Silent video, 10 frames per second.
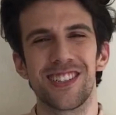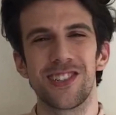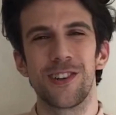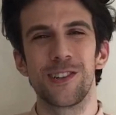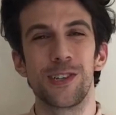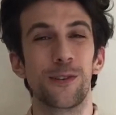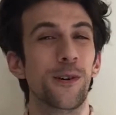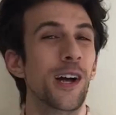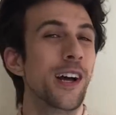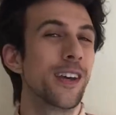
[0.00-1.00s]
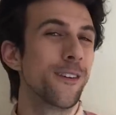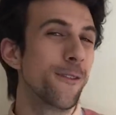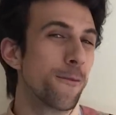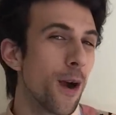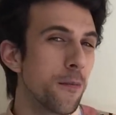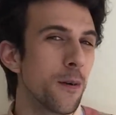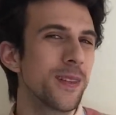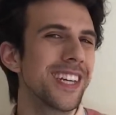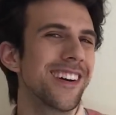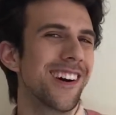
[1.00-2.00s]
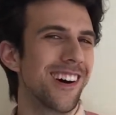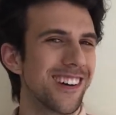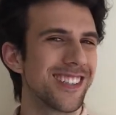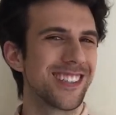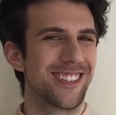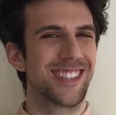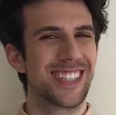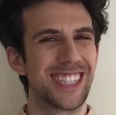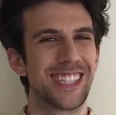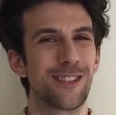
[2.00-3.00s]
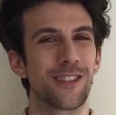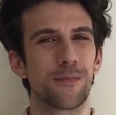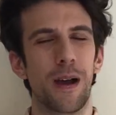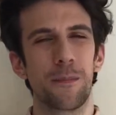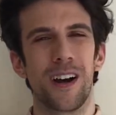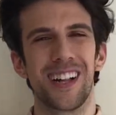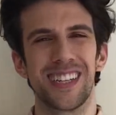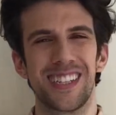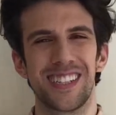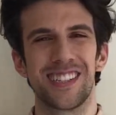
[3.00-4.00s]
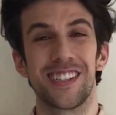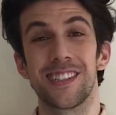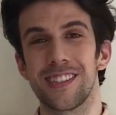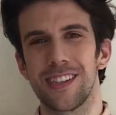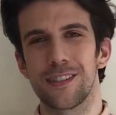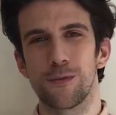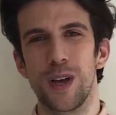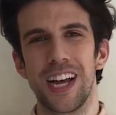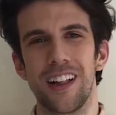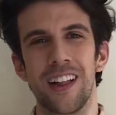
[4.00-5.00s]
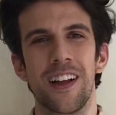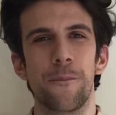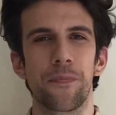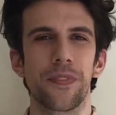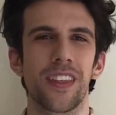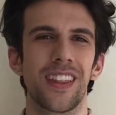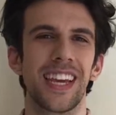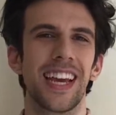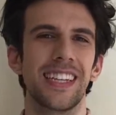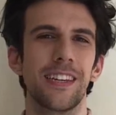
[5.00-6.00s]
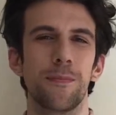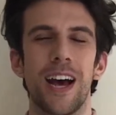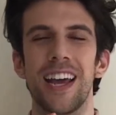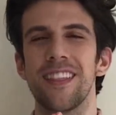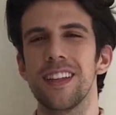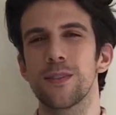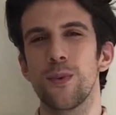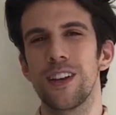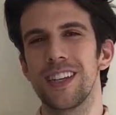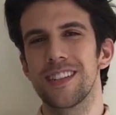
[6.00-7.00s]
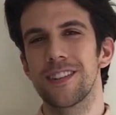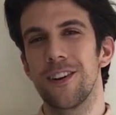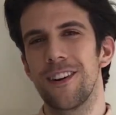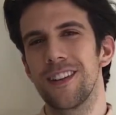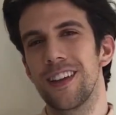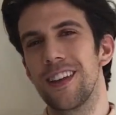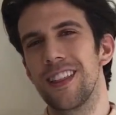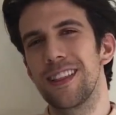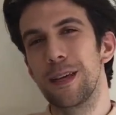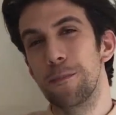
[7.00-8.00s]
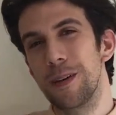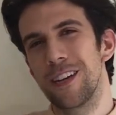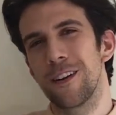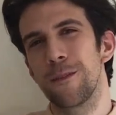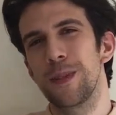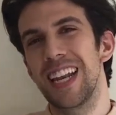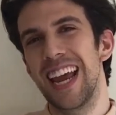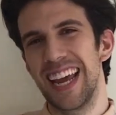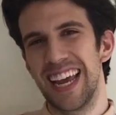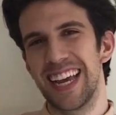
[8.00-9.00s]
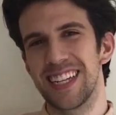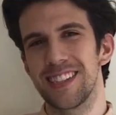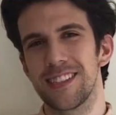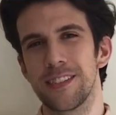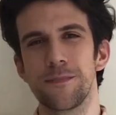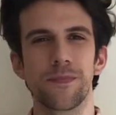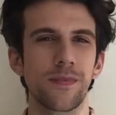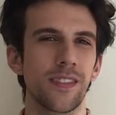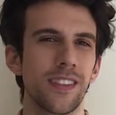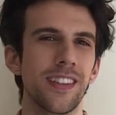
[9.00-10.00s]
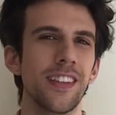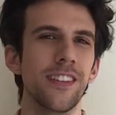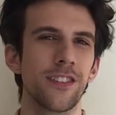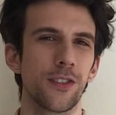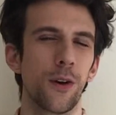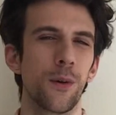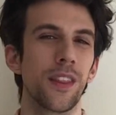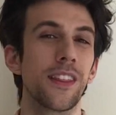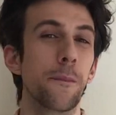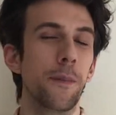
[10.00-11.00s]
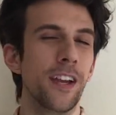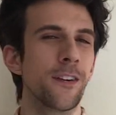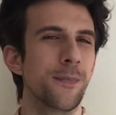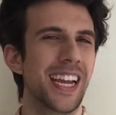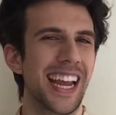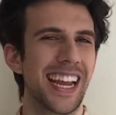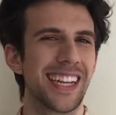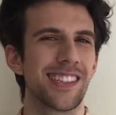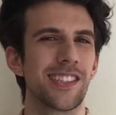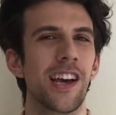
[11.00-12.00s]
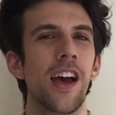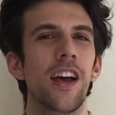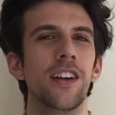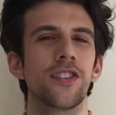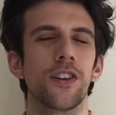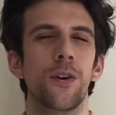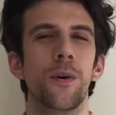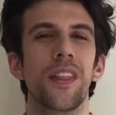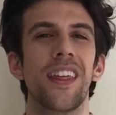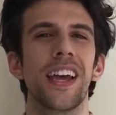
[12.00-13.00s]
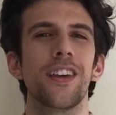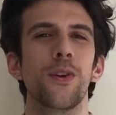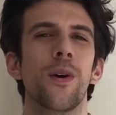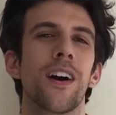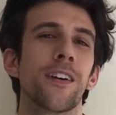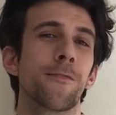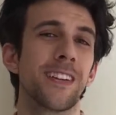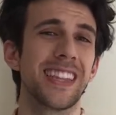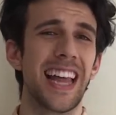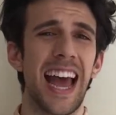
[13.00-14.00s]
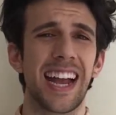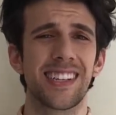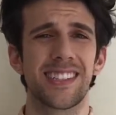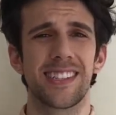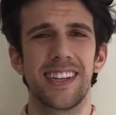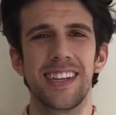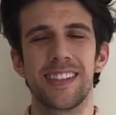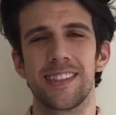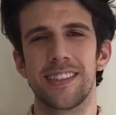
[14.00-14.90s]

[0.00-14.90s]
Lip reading: to show you, you've probably also seen used by politicians as well. The idea behind this one is called the pyramid hands. So the pyramid hands show that you are relaxed and